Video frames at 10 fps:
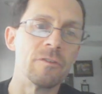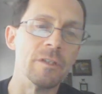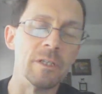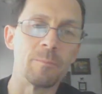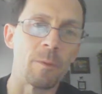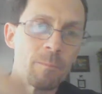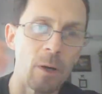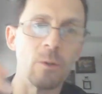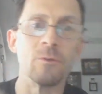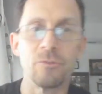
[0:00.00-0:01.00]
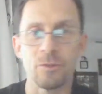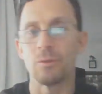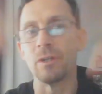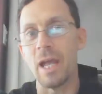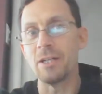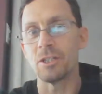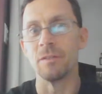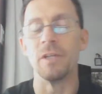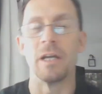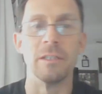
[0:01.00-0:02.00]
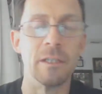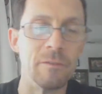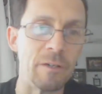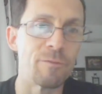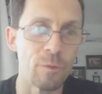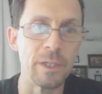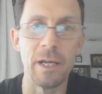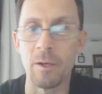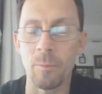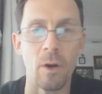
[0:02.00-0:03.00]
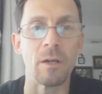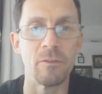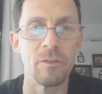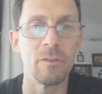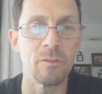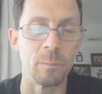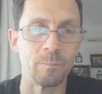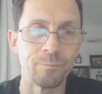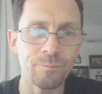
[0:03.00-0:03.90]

the proposed creation of the idea of a free enterprise system.